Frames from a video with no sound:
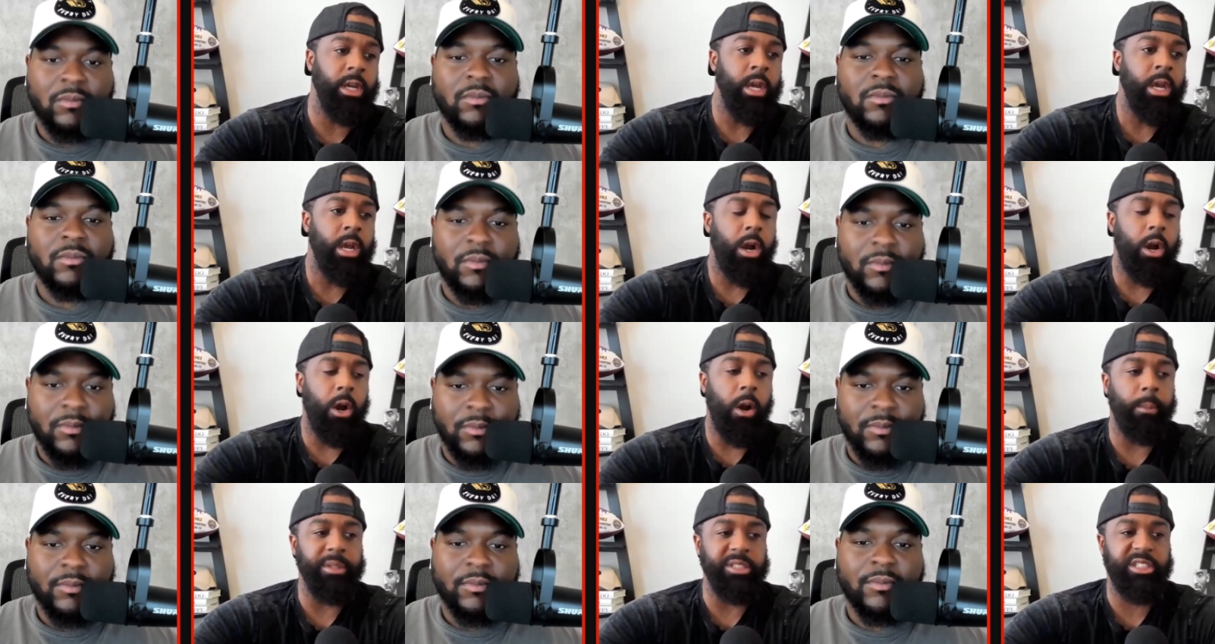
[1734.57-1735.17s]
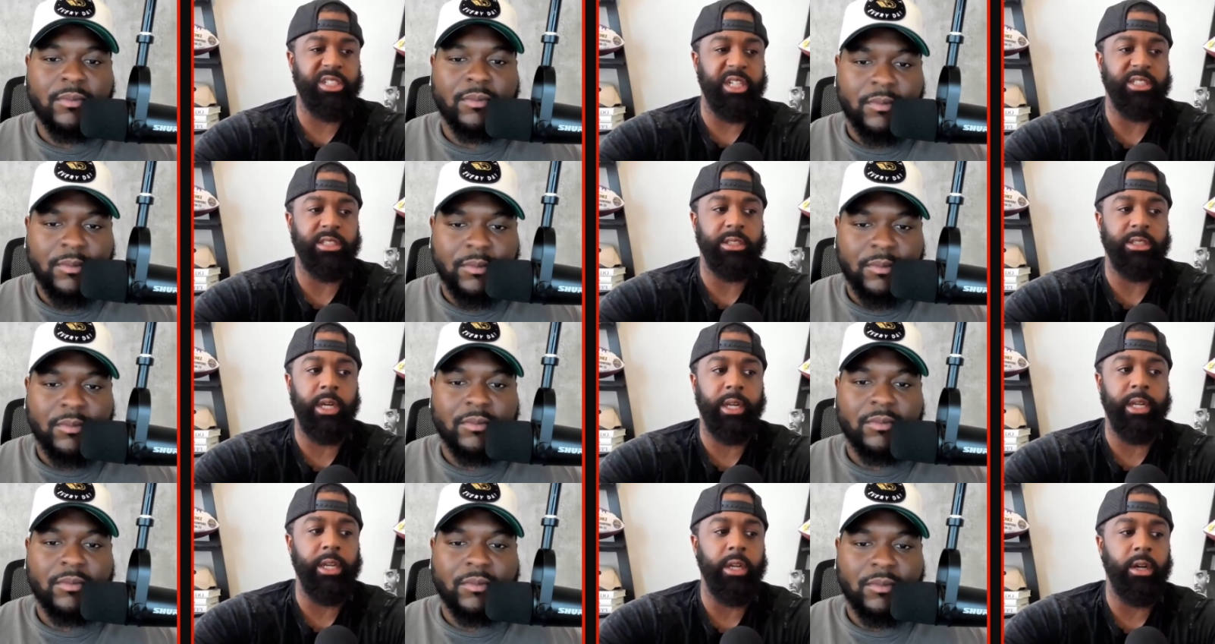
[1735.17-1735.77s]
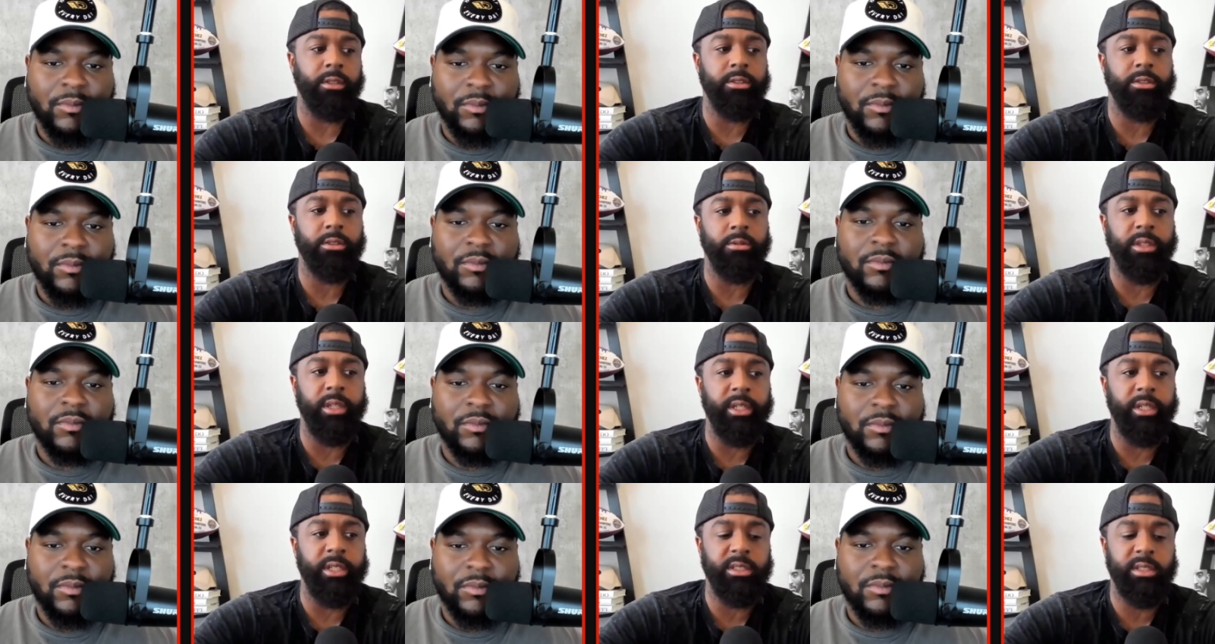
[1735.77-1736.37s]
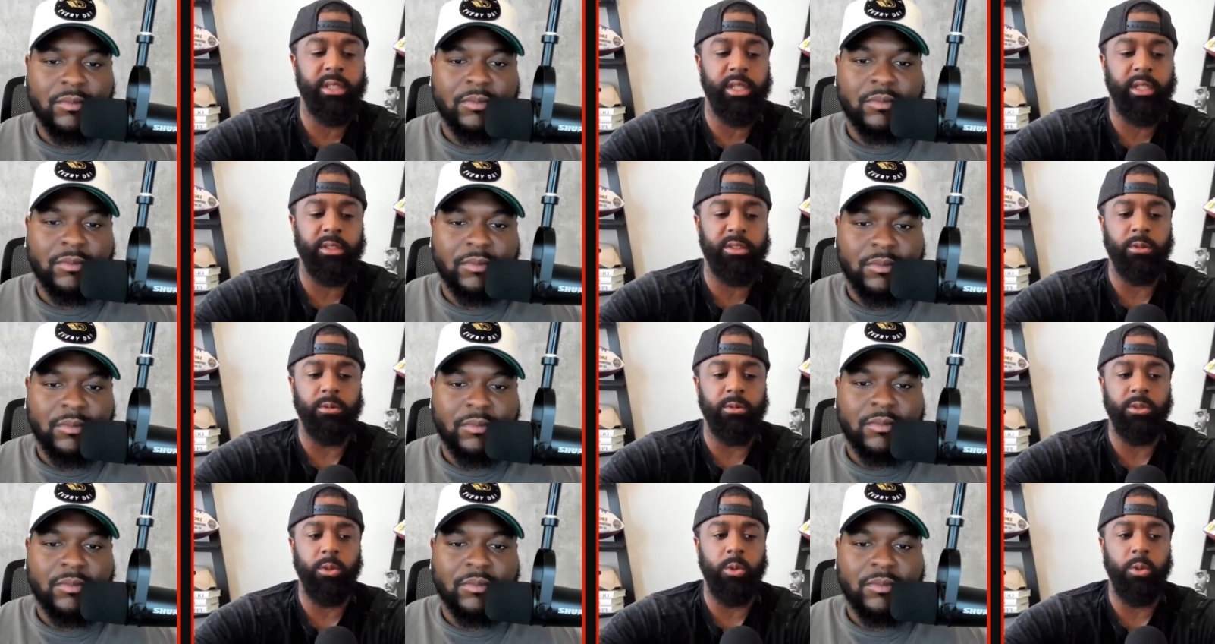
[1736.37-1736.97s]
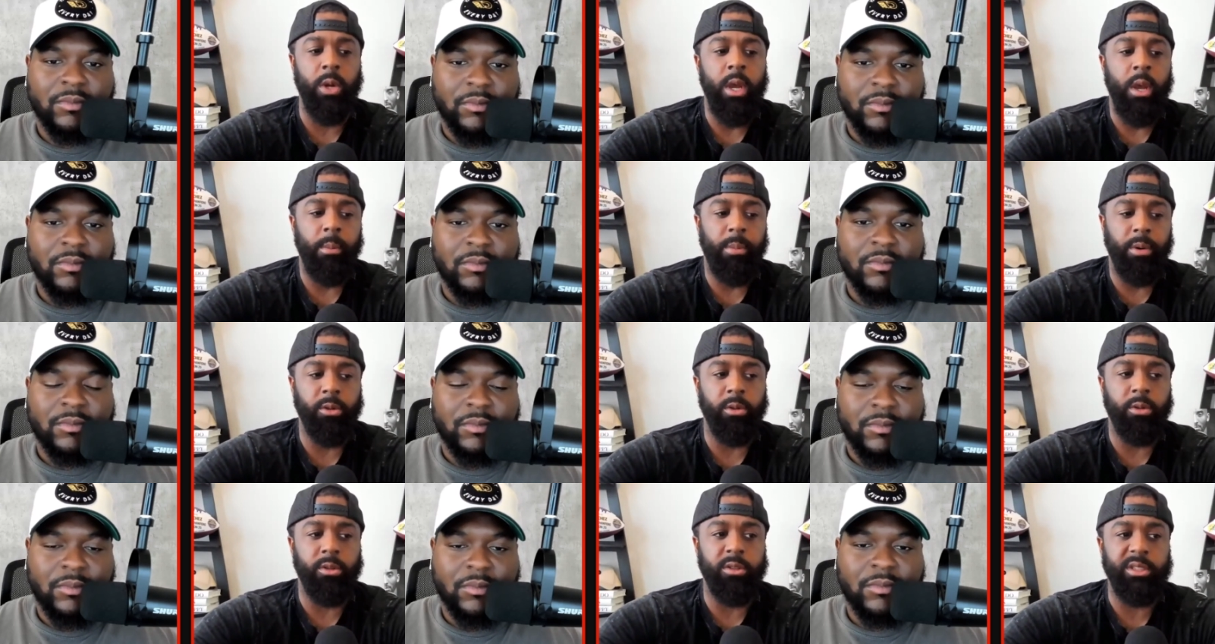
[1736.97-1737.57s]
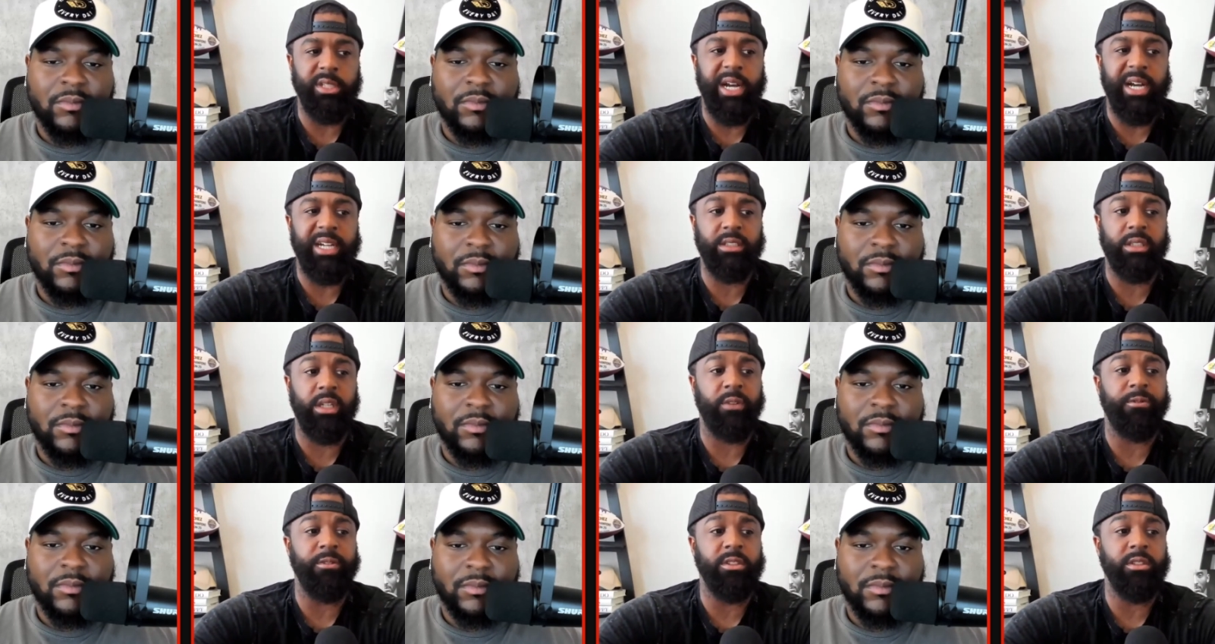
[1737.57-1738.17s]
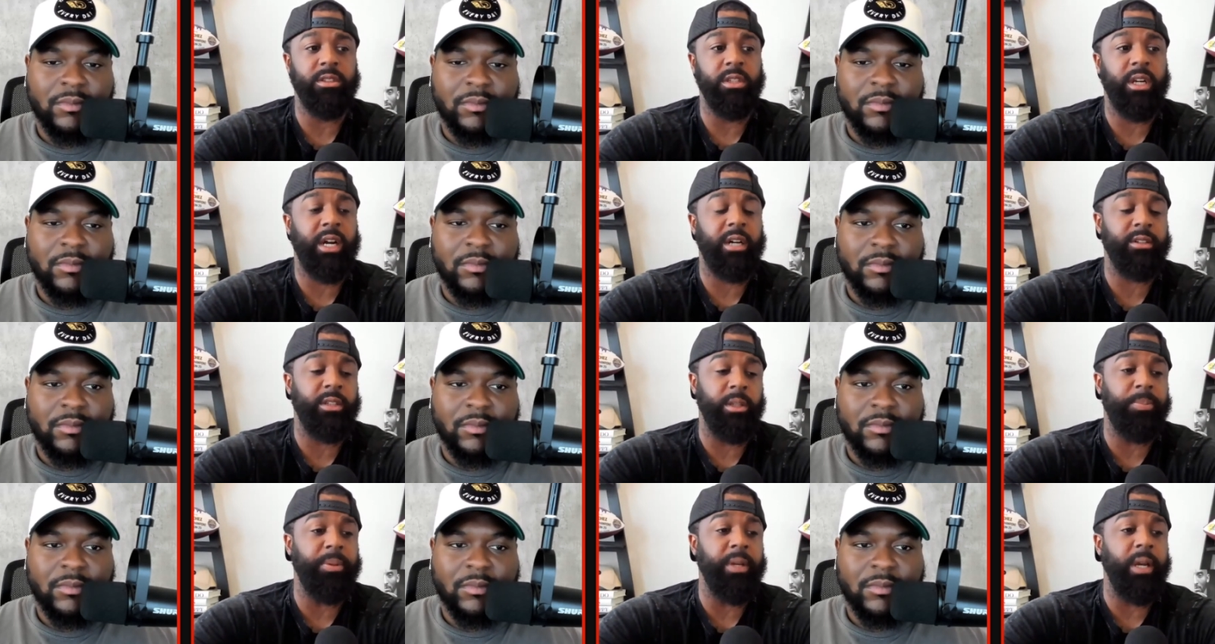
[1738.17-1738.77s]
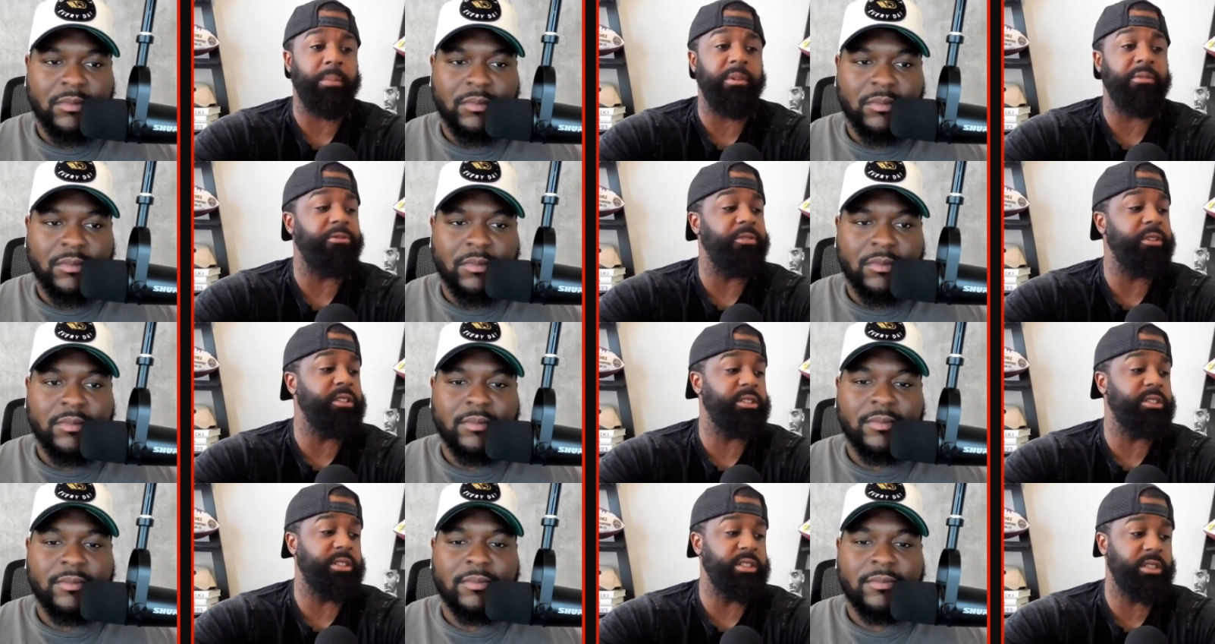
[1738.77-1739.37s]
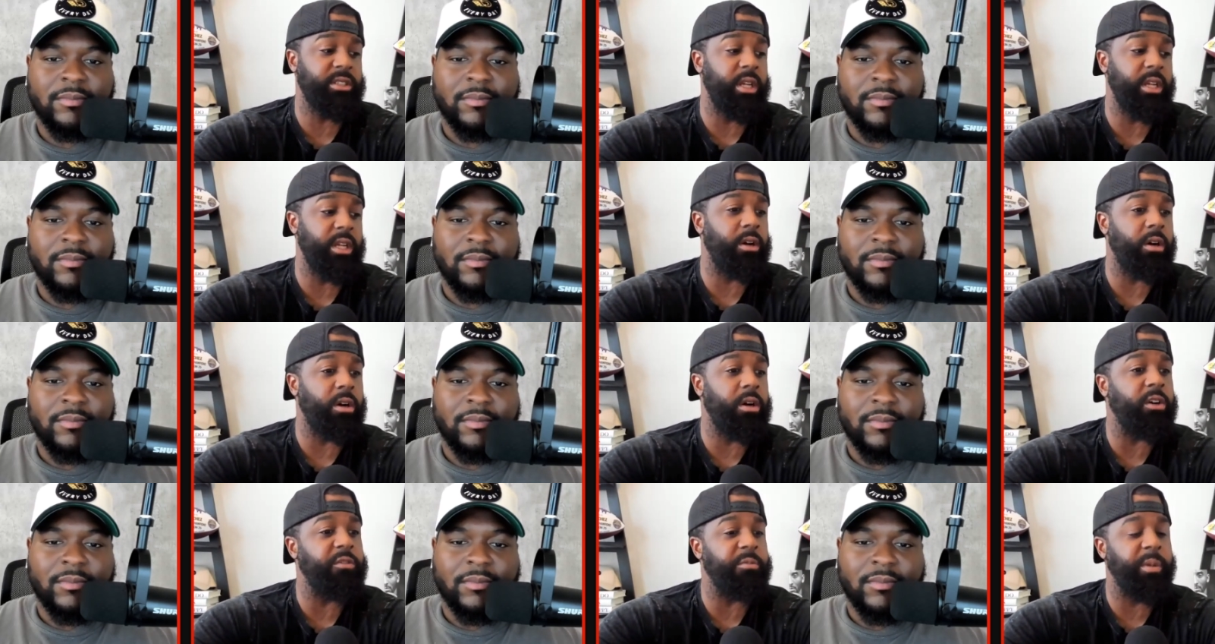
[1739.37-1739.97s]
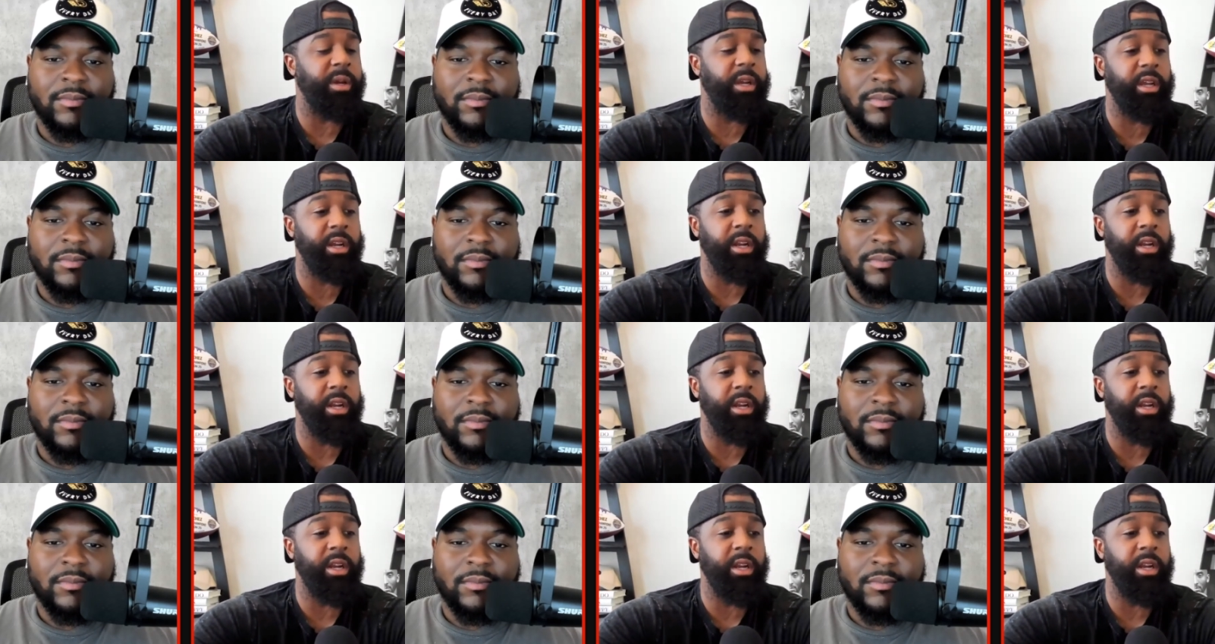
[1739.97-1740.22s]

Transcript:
Speaker 1: um, but Chestnut he also did his thing too. So both of those guys definitely stood out. DP, I'm gonna finish this thing off, man.